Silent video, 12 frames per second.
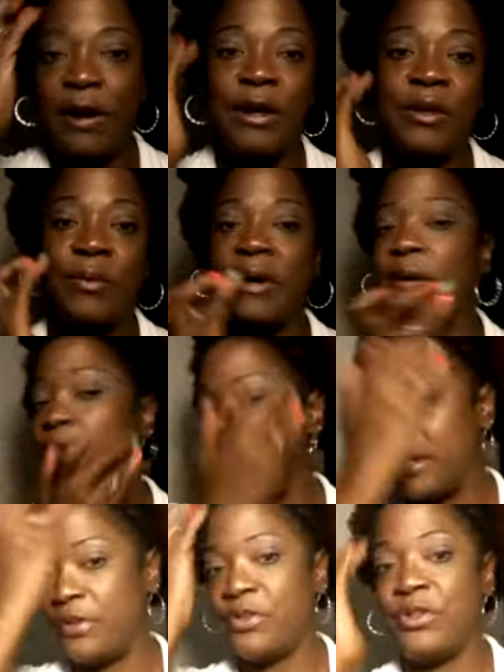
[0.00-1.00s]
all the way
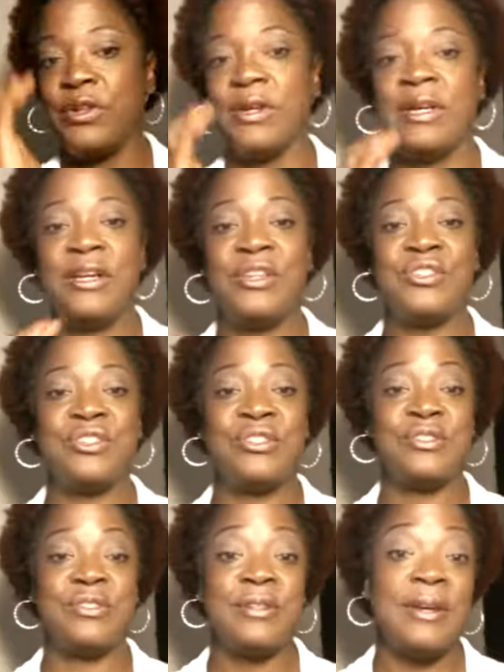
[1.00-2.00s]
around the
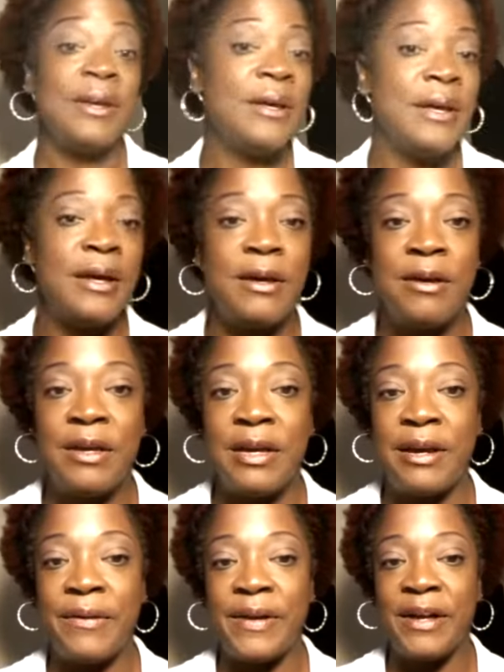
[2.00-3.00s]

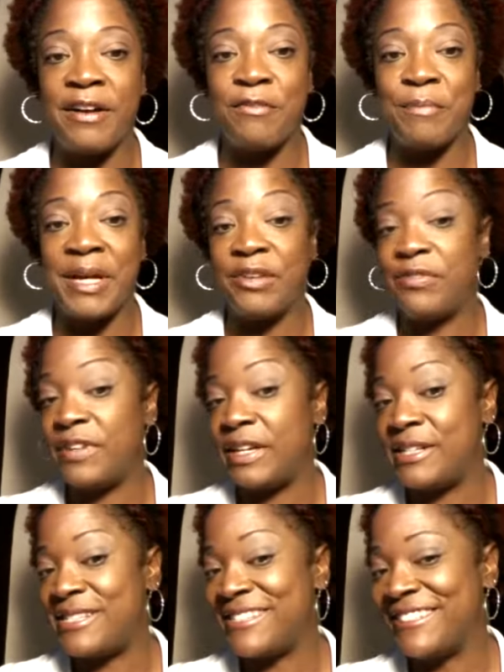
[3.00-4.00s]
area of my
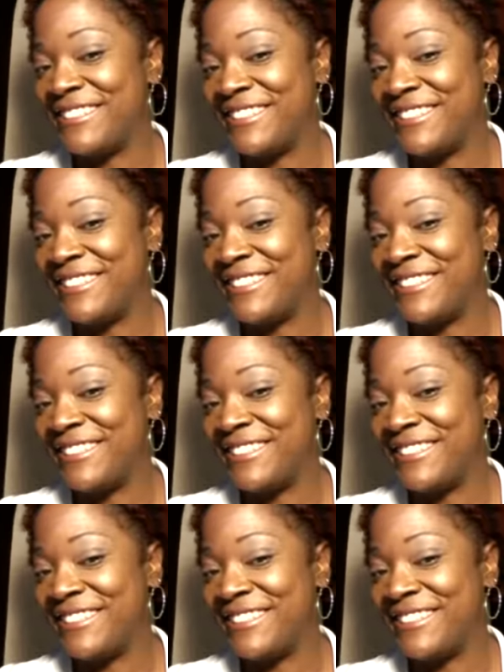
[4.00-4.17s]
face.